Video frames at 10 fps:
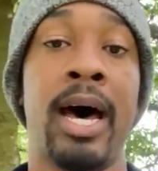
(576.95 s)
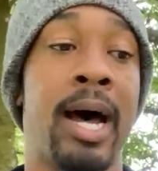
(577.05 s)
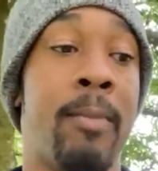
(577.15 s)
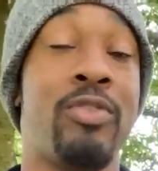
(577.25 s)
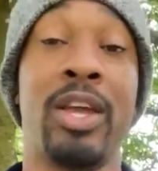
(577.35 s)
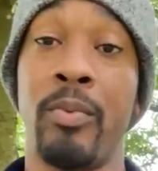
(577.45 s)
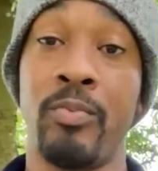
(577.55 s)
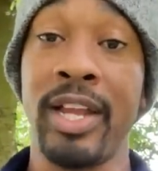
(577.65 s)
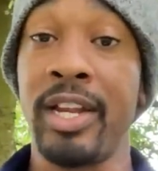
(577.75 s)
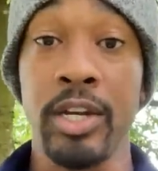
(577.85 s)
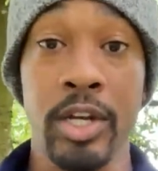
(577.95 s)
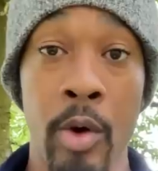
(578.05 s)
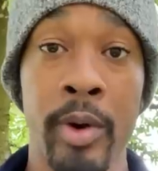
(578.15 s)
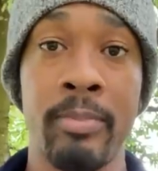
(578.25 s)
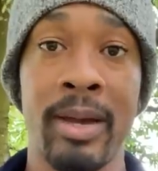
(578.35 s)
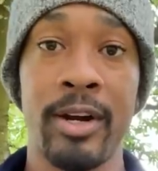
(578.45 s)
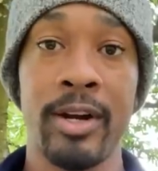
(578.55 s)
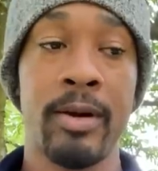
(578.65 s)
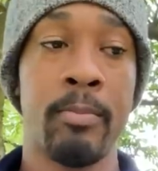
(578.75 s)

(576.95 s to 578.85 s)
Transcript: Um, they they didn't know any better.